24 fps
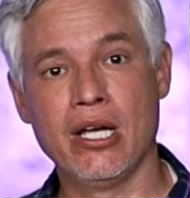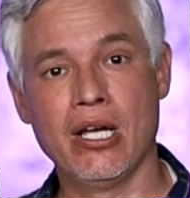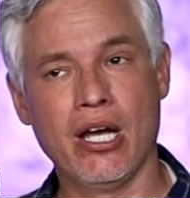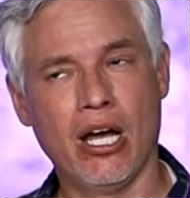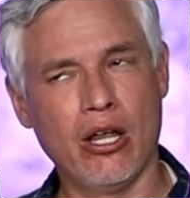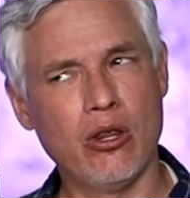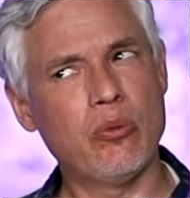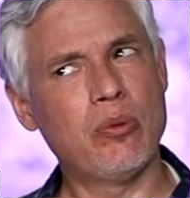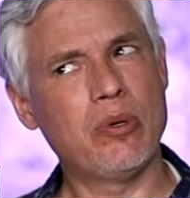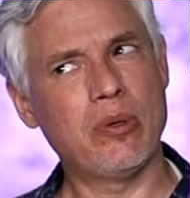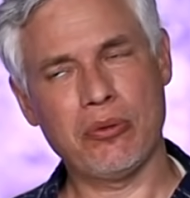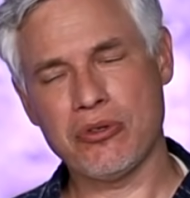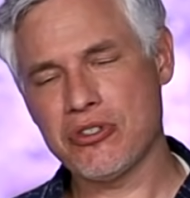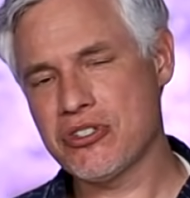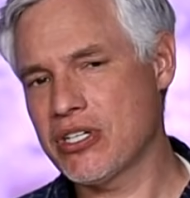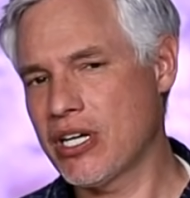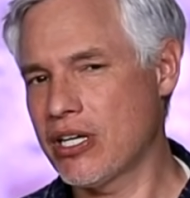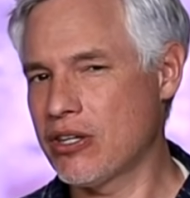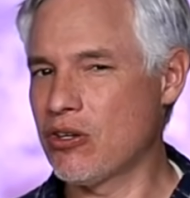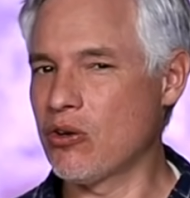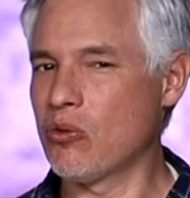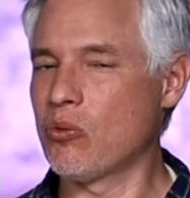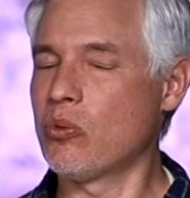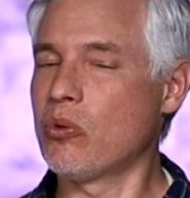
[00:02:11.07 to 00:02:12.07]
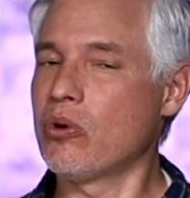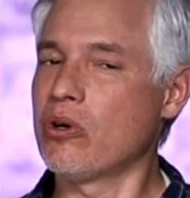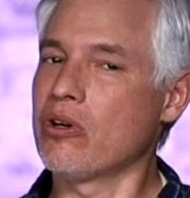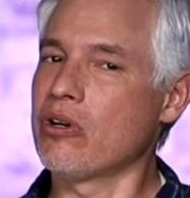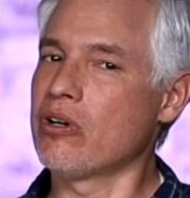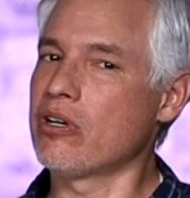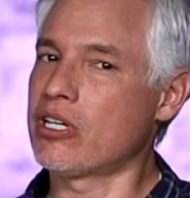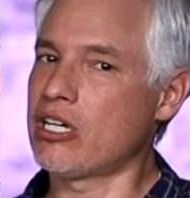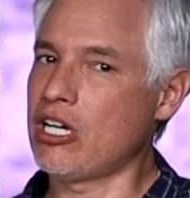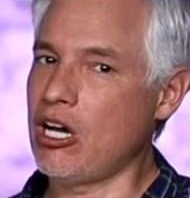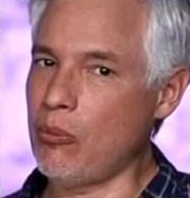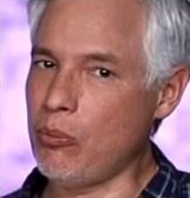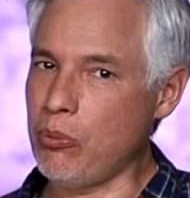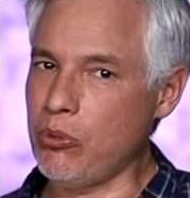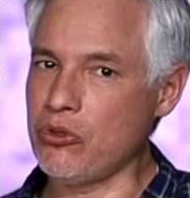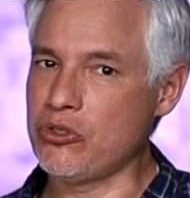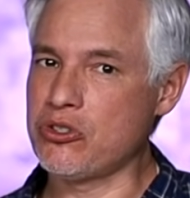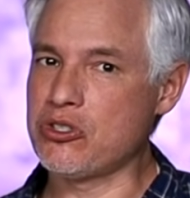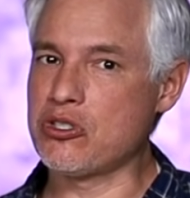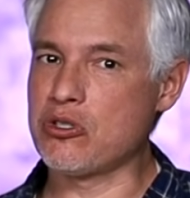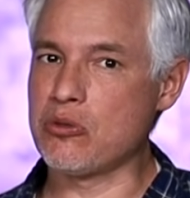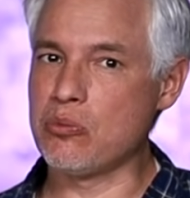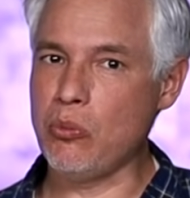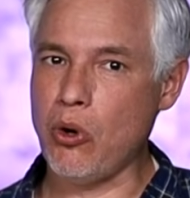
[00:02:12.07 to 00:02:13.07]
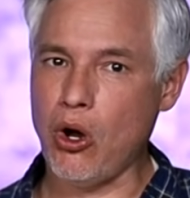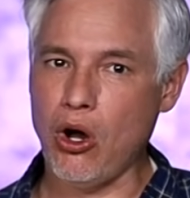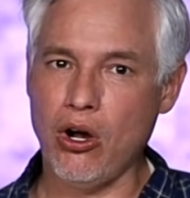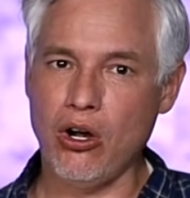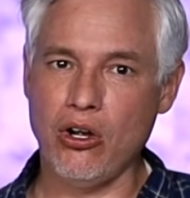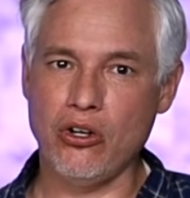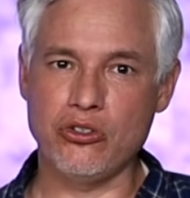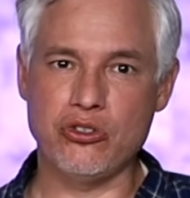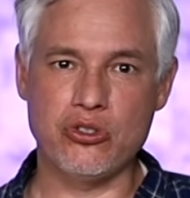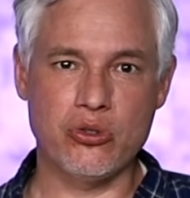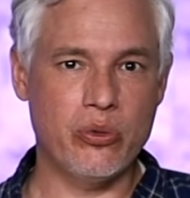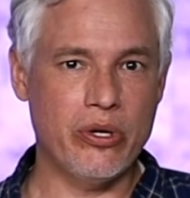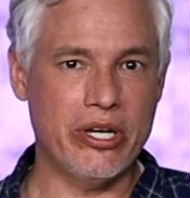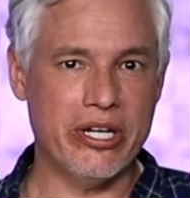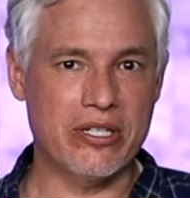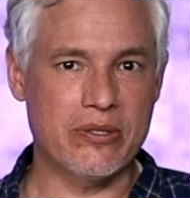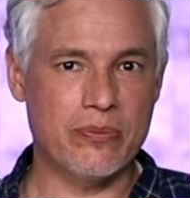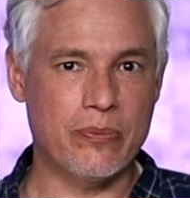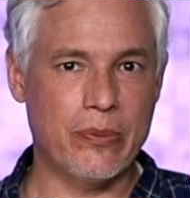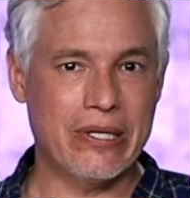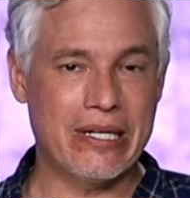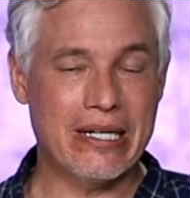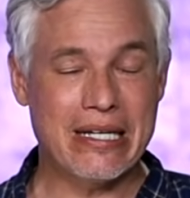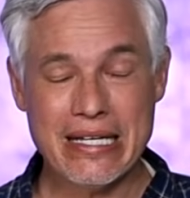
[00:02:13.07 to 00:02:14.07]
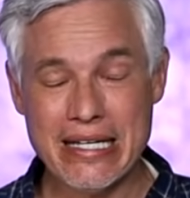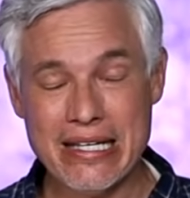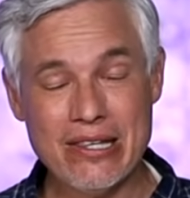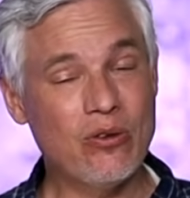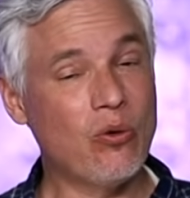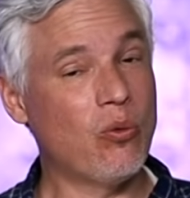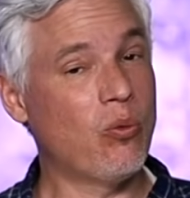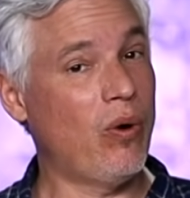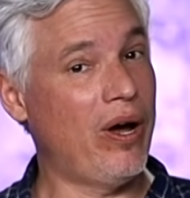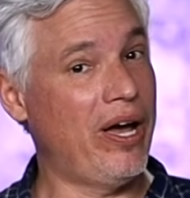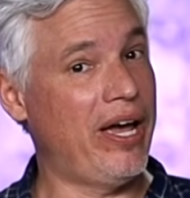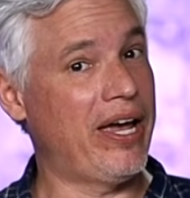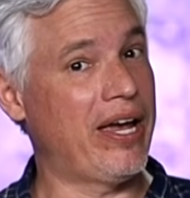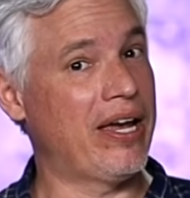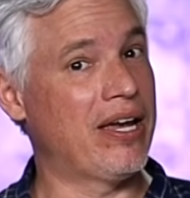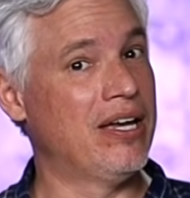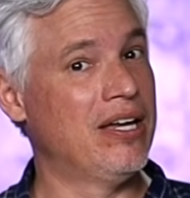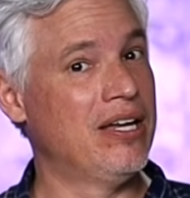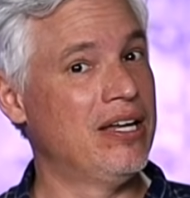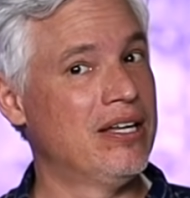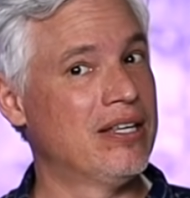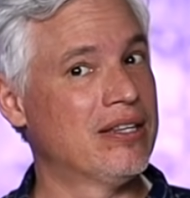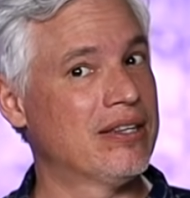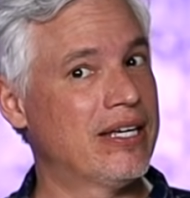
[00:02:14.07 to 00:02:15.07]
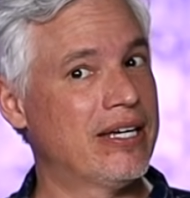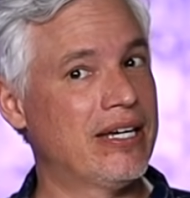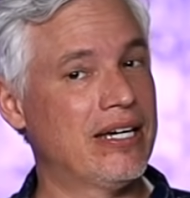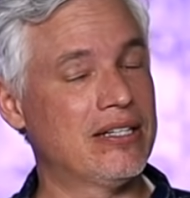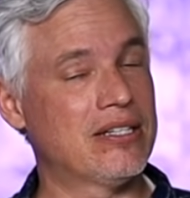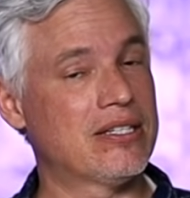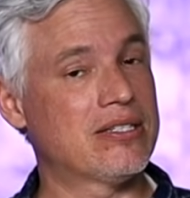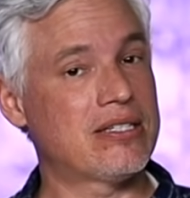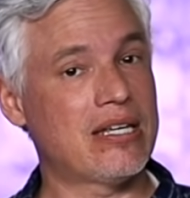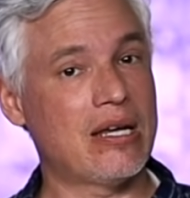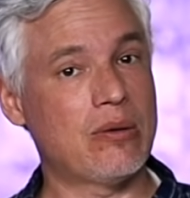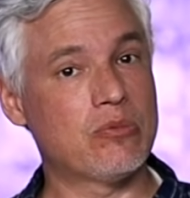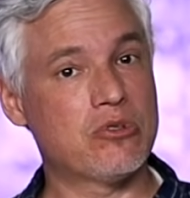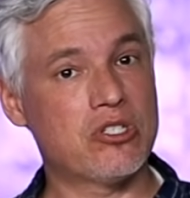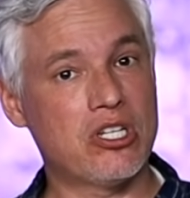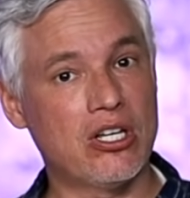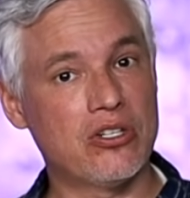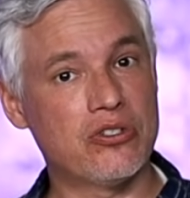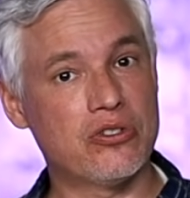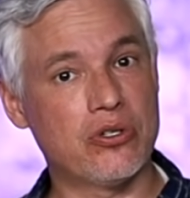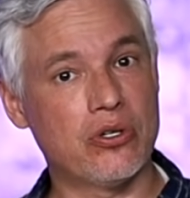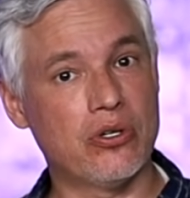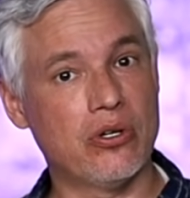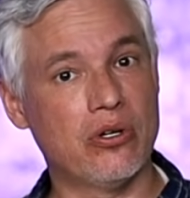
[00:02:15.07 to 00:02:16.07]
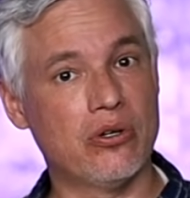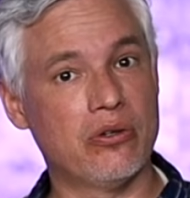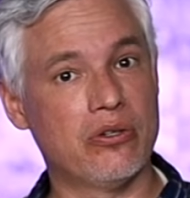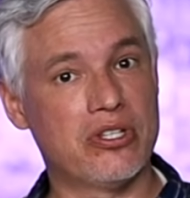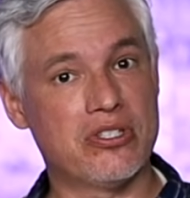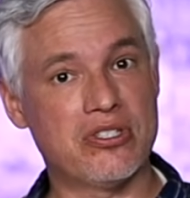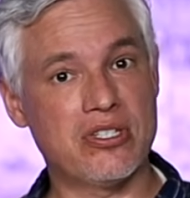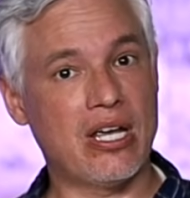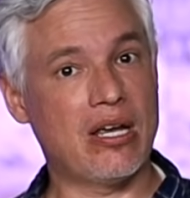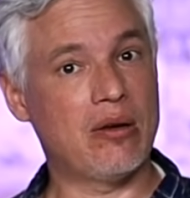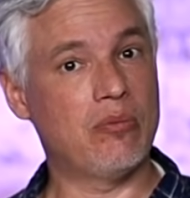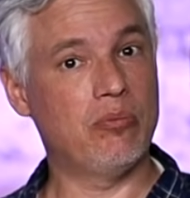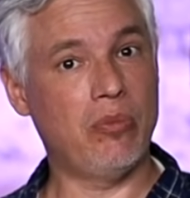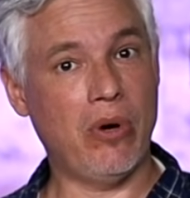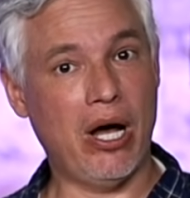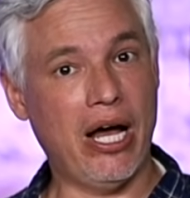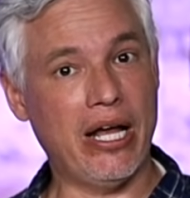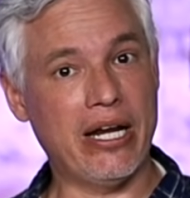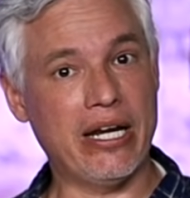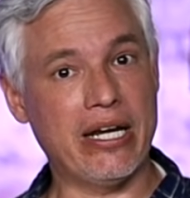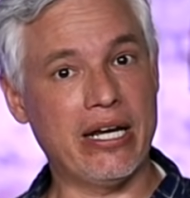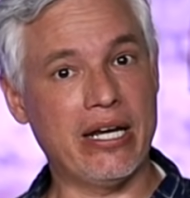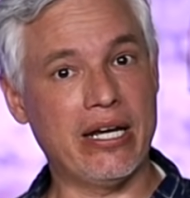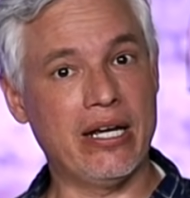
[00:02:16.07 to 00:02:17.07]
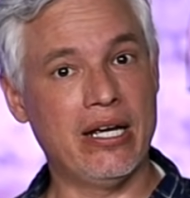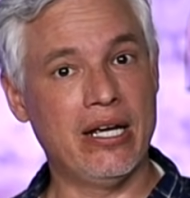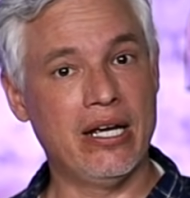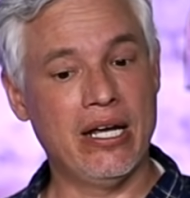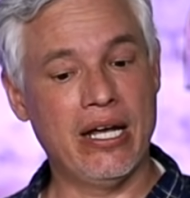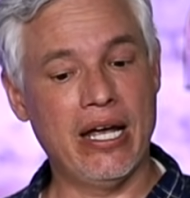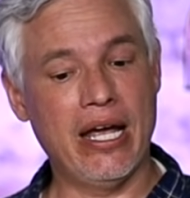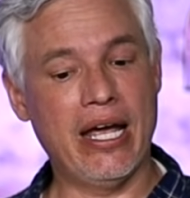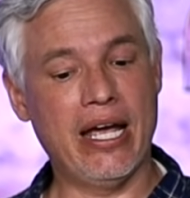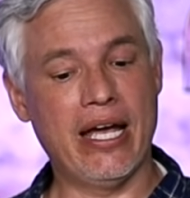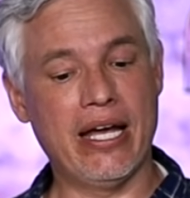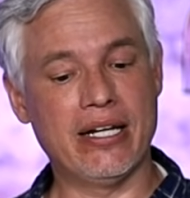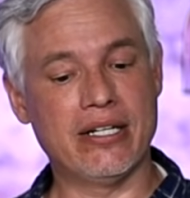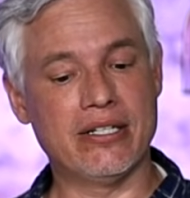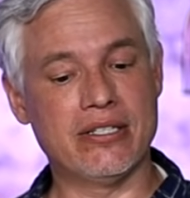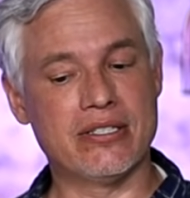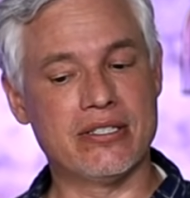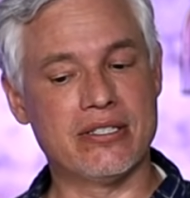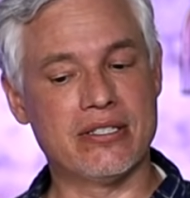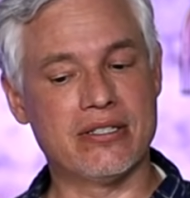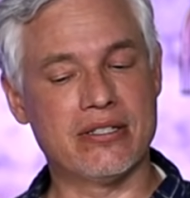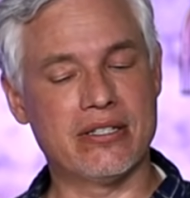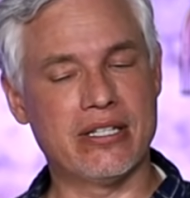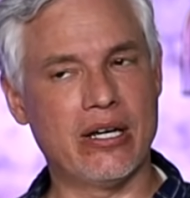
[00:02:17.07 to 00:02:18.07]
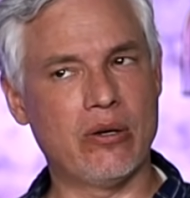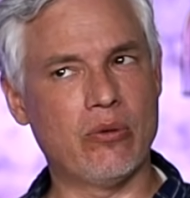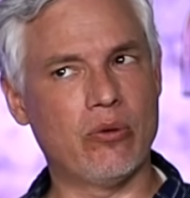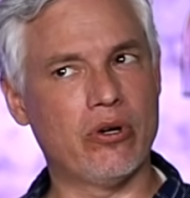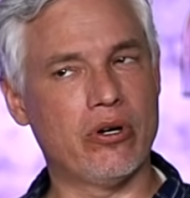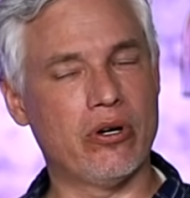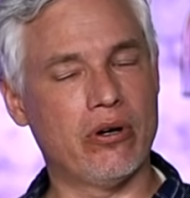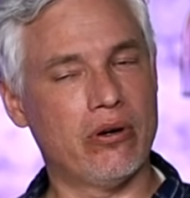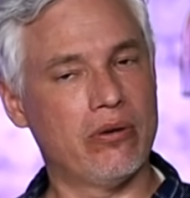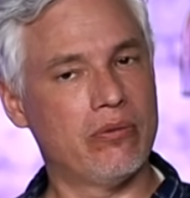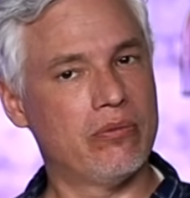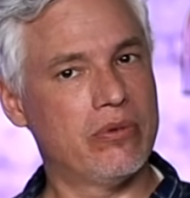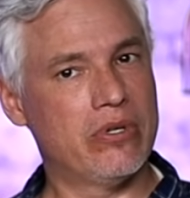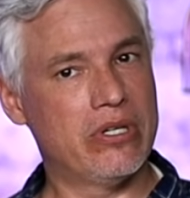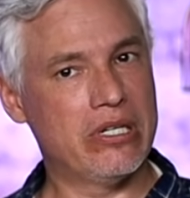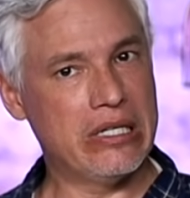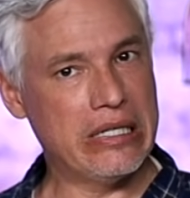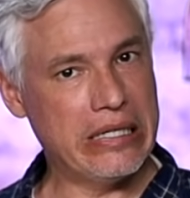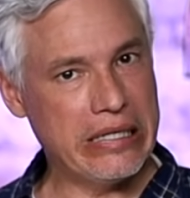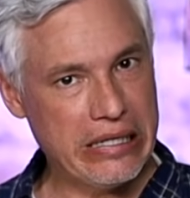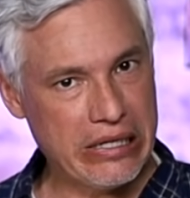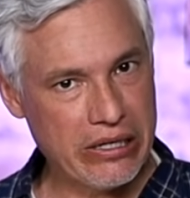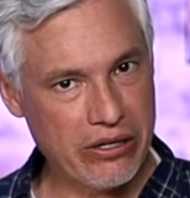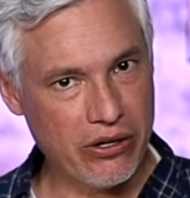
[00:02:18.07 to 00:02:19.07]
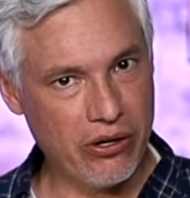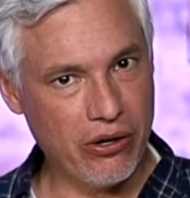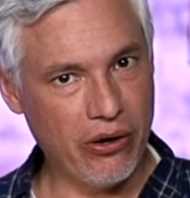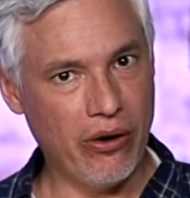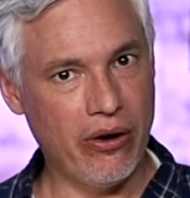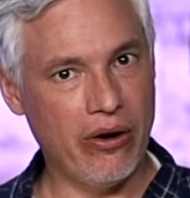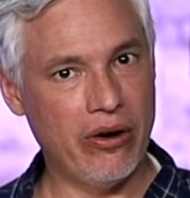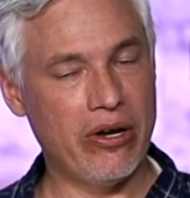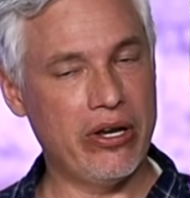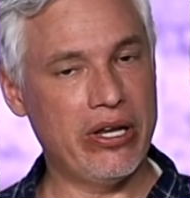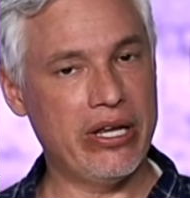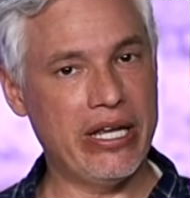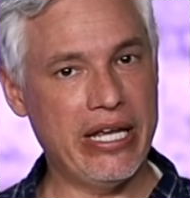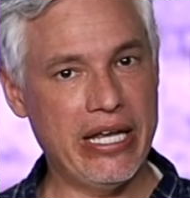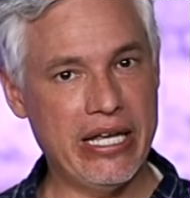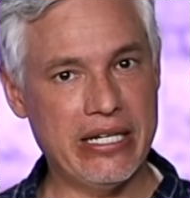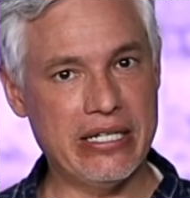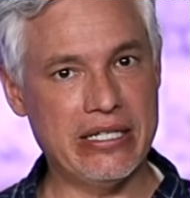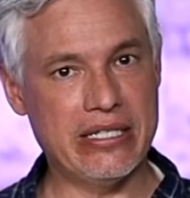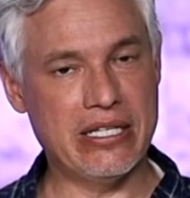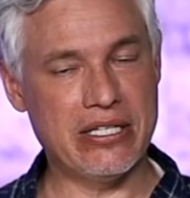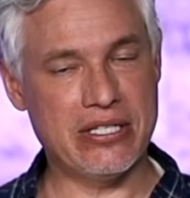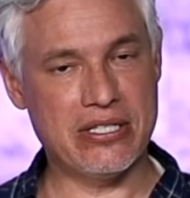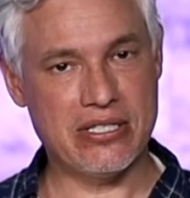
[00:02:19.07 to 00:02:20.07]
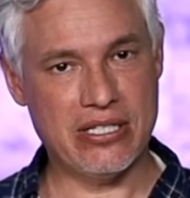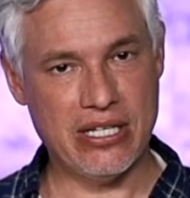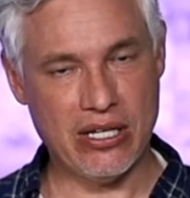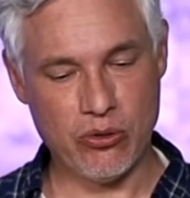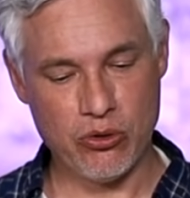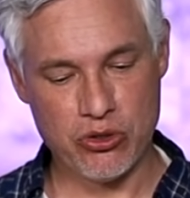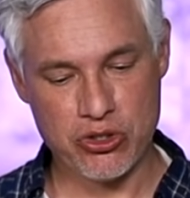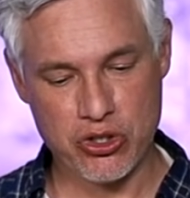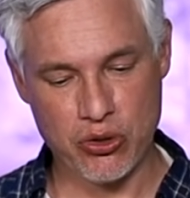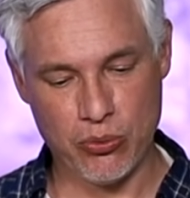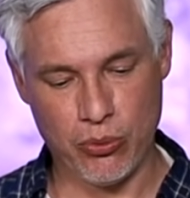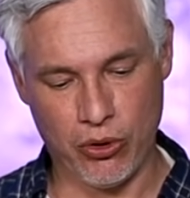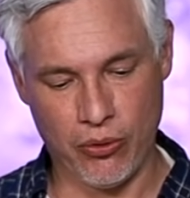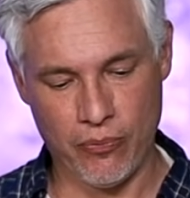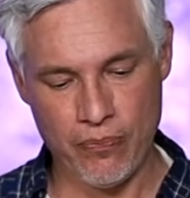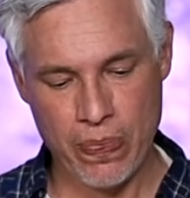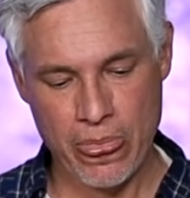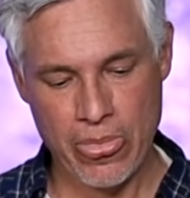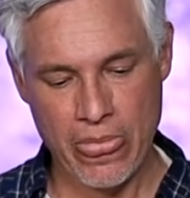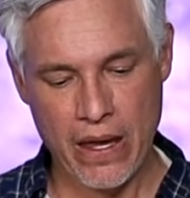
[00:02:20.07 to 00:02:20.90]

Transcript: Other people said there were a couple small tweaks, but either way, they had the same sensor, the same body, and they were near indistinguishable.